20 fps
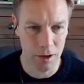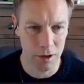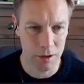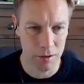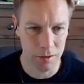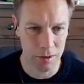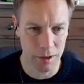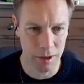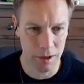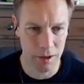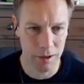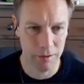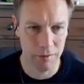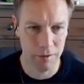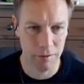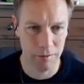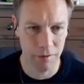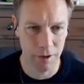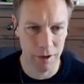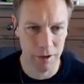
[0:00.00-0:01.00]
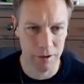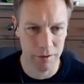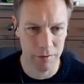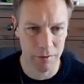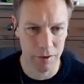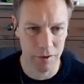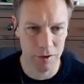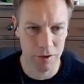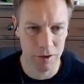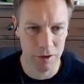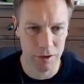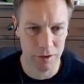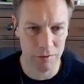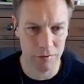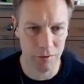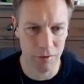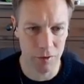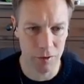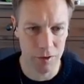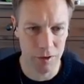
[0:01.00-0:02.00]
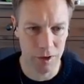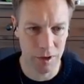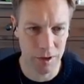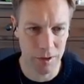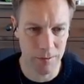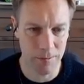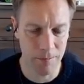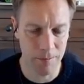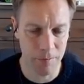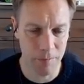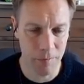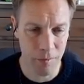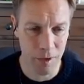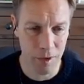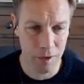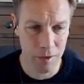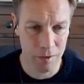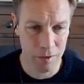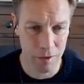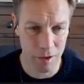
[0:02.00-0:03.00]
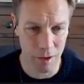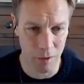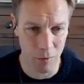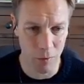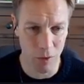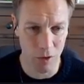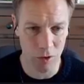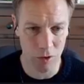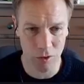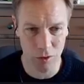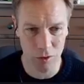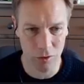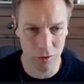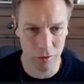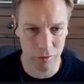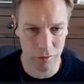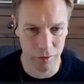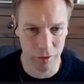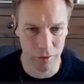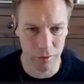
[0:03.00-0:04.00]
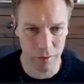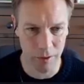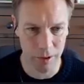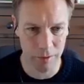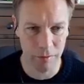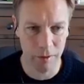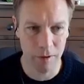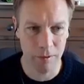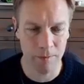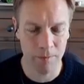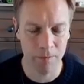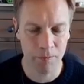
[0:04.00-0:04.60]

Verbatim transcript: So we get given a range of U64s here so like one dot dot three or whatever.